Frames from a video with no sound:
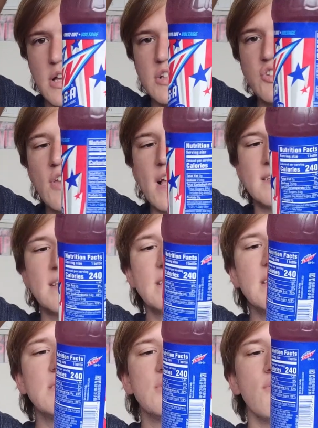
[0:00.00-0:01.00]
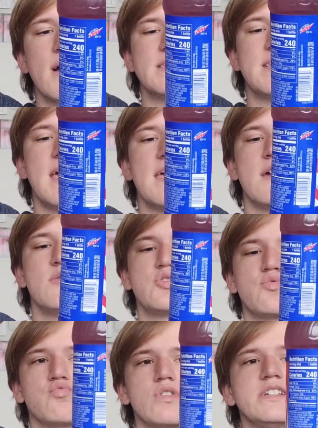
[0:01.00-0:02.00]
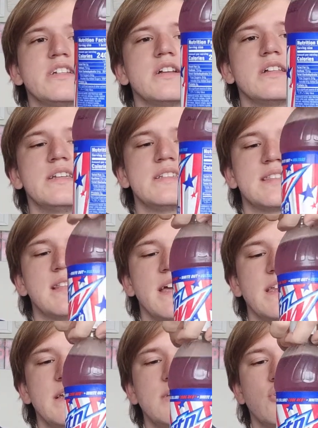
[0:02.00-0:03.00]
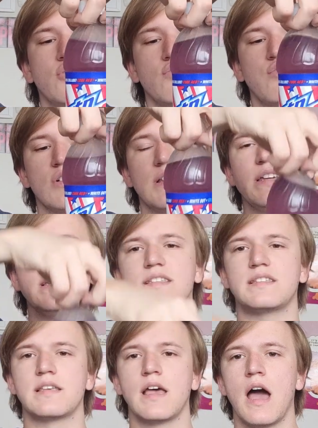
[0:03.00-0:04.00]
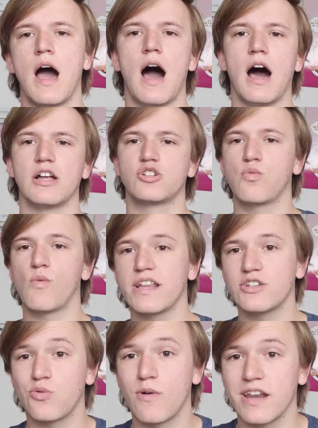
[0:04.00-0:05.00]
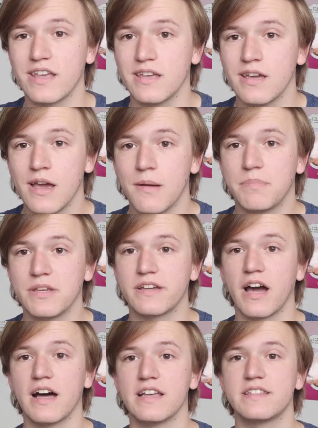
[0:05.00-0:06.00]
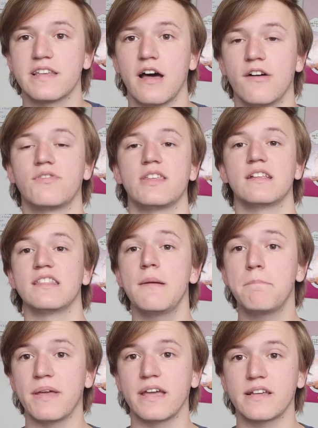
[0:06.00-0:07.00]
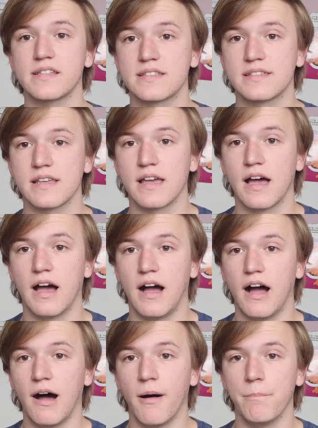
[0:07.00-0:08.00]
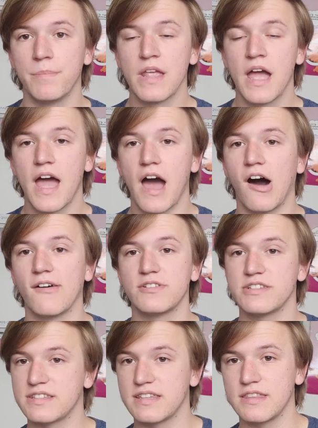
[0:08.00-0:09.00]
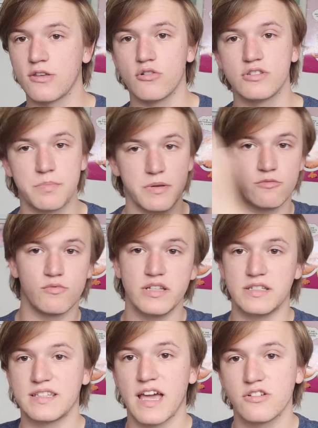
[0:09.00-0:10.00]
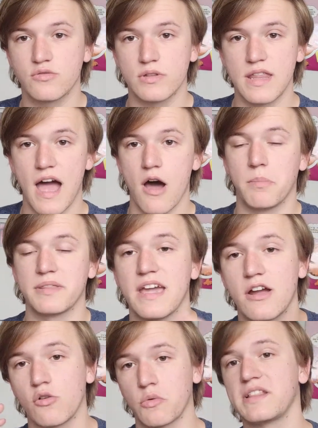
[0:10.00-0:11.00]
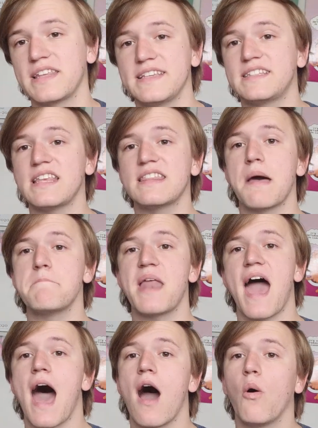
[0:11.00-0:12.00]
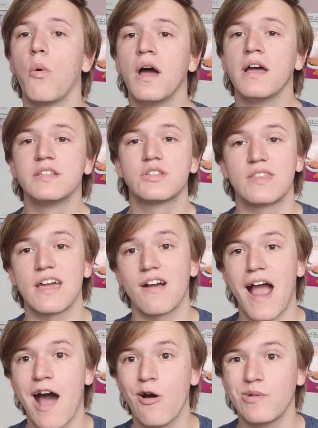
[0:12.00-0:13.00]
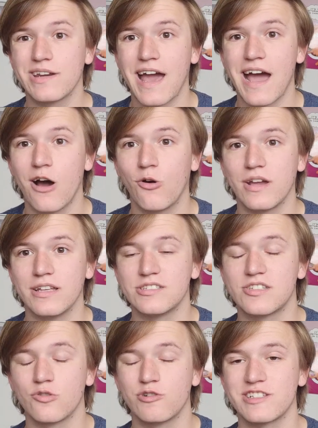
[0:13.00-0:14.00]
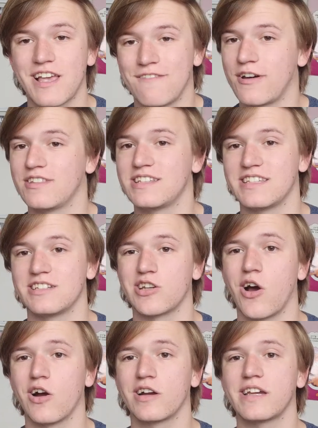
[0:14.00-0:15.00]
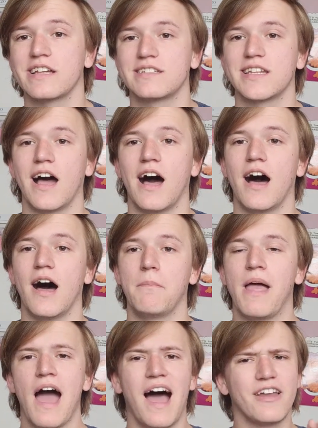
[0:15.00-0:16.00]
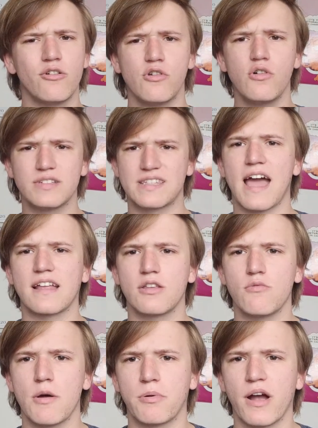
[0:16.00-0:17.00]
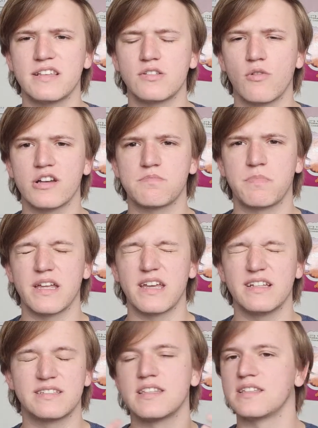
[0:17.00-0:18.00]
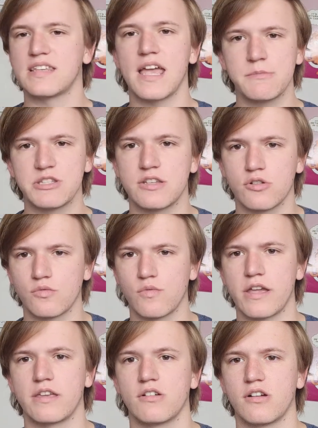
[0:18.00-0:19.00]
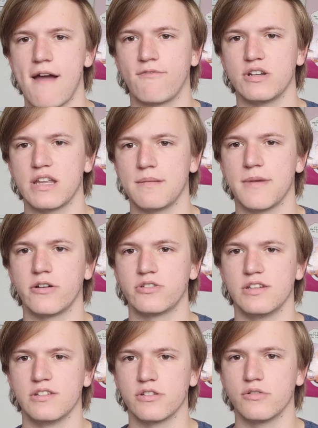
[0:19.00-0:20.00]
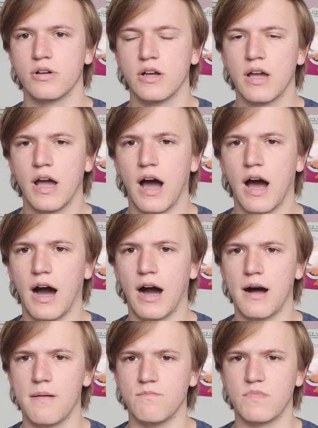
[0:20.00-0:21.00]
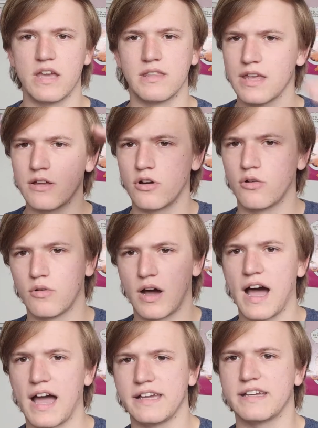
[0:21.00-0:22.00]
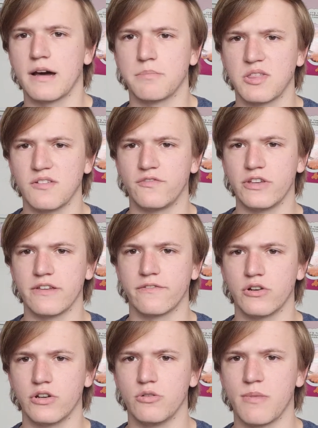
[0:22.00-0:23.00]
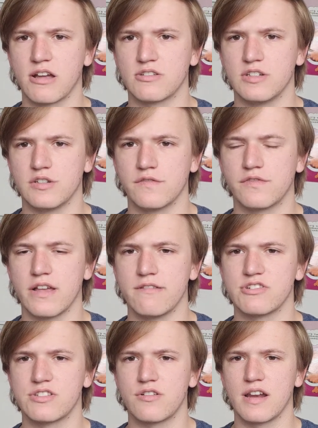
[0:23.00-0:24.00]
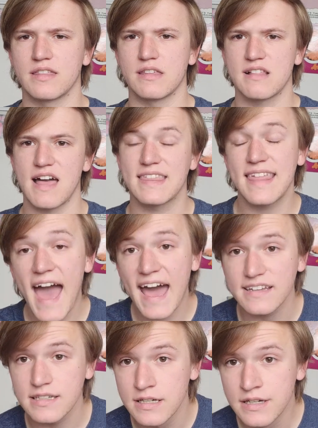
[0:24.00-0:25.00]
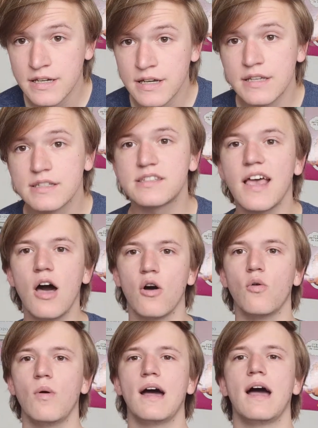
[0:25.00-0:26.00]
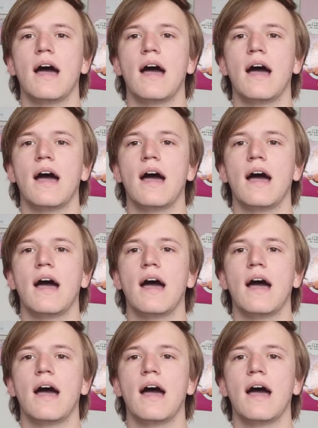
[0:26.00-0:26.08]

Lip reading: So yes, this is Dew.S.A. It was originally slated to release 2020 because of the Olympics. Obviously those have been rescheduled now, but they are releasing them now. So they are out now in stores. I found this in Target. I don't know exactly what price it was, but it's the same as your regular everyday Mountain Dew. They don't hike up the fee for new Mountain Dew flavors or anything like that. So,